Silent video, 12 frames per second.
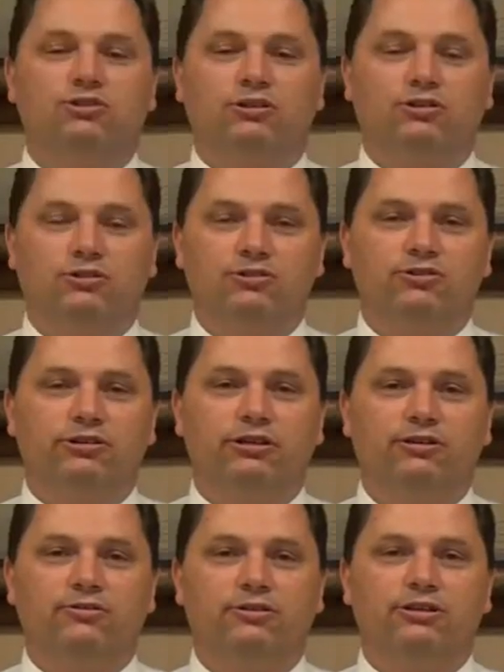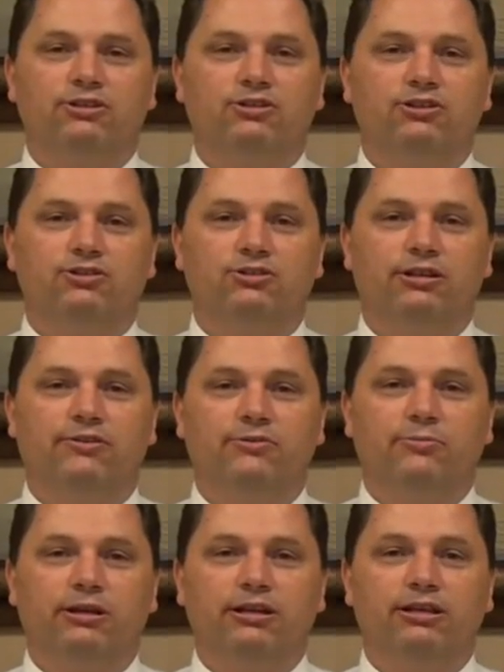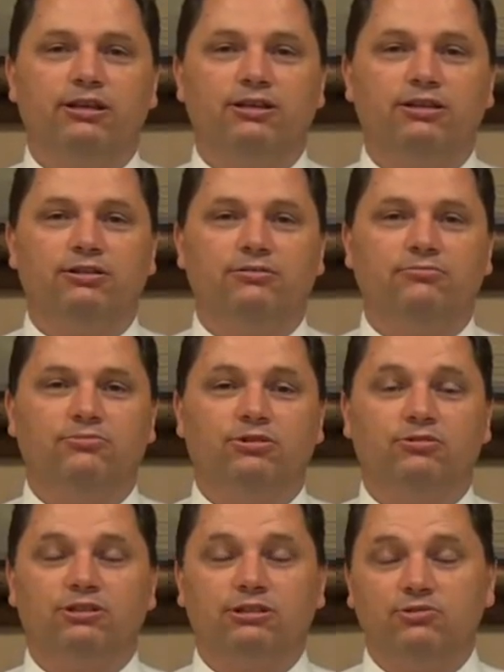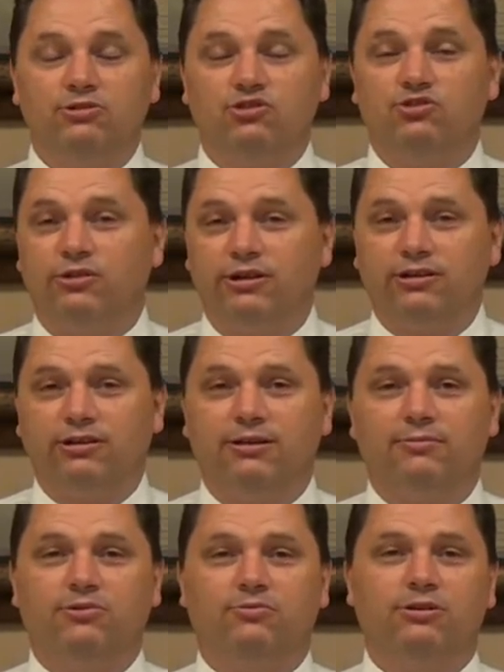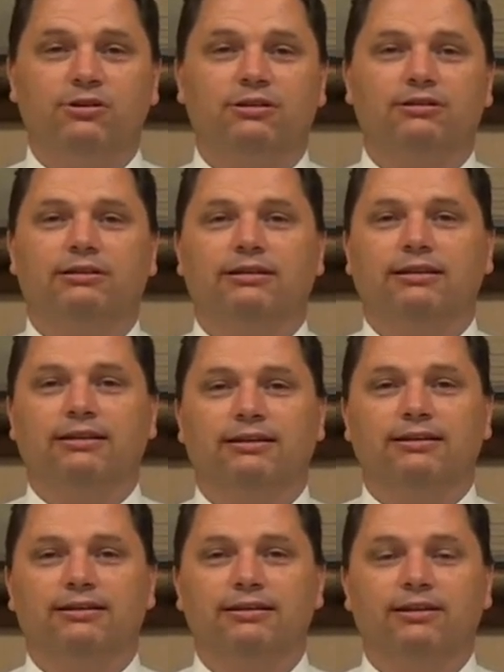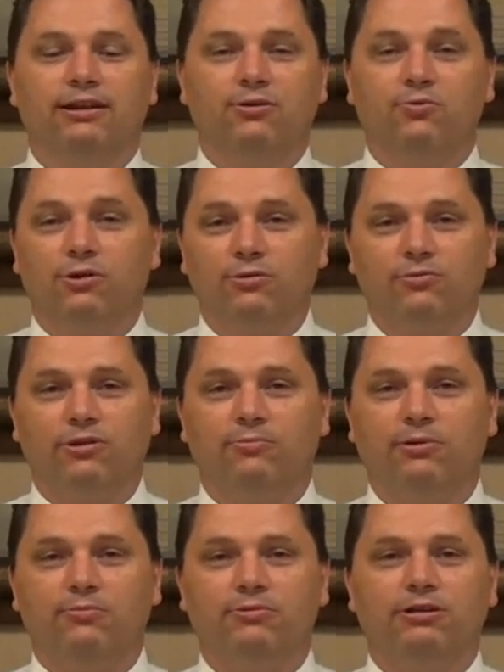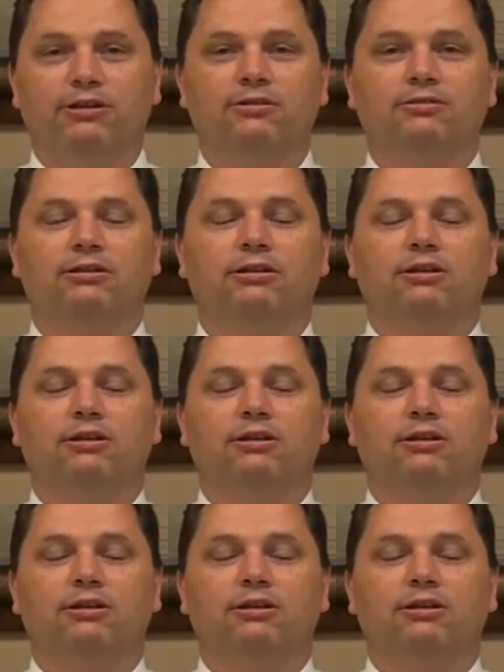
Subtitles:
The culture here is just everybody seems to enjoy coming to work, and they like working with people here.